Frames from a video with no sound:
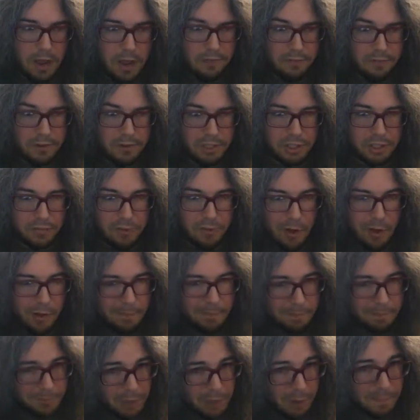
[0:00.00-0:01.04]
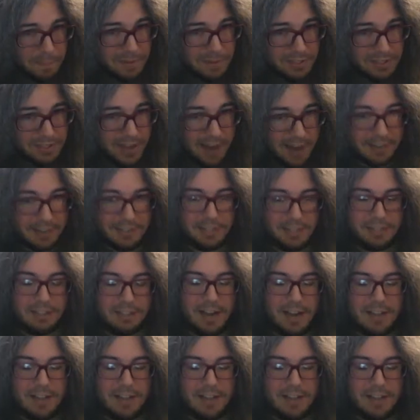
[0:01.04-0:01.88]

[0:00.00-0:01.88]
first of all, don't be sexist.